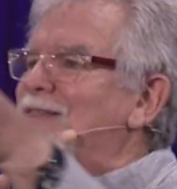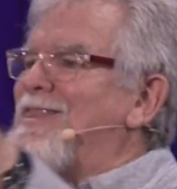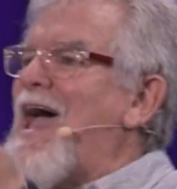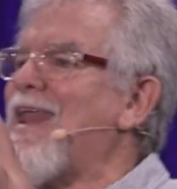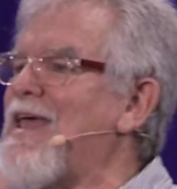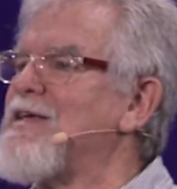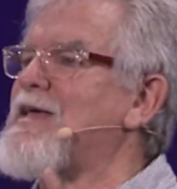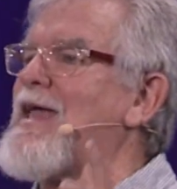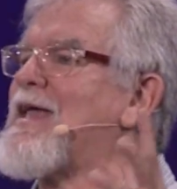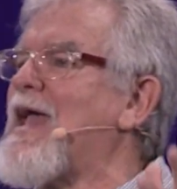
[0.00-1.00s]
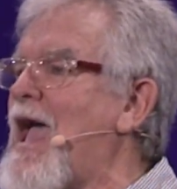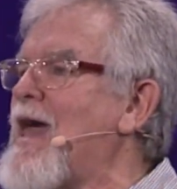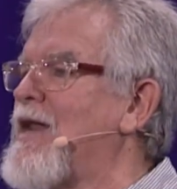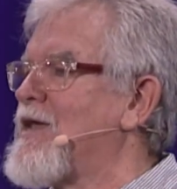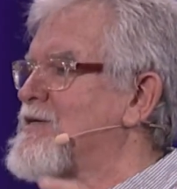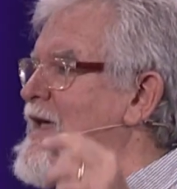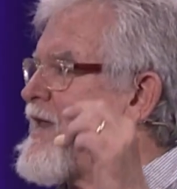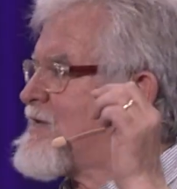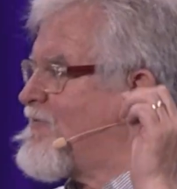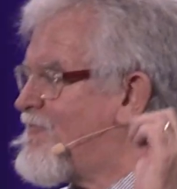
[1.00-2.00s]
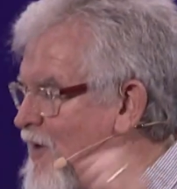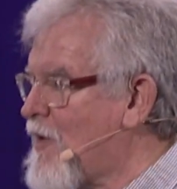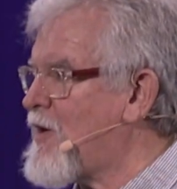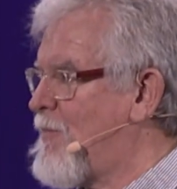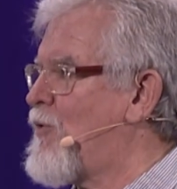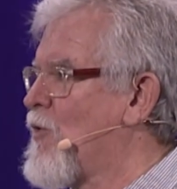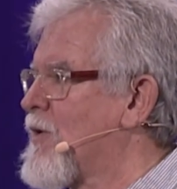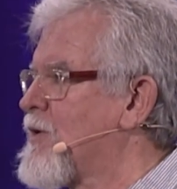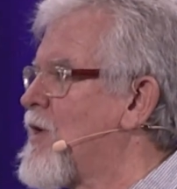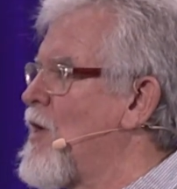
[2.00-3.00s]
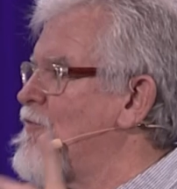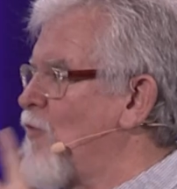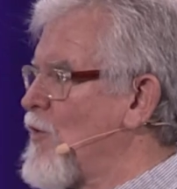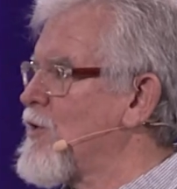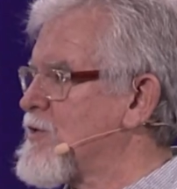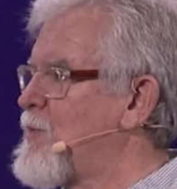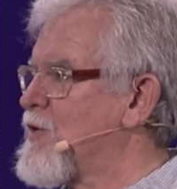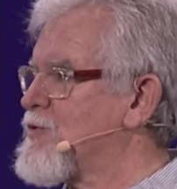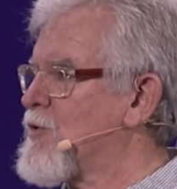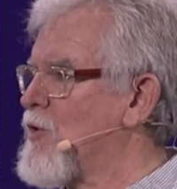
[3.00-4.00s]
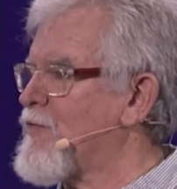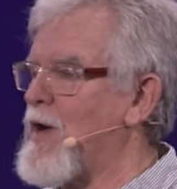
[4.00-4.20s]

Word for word: that is a catalyst and it's very important for your spiritual growth.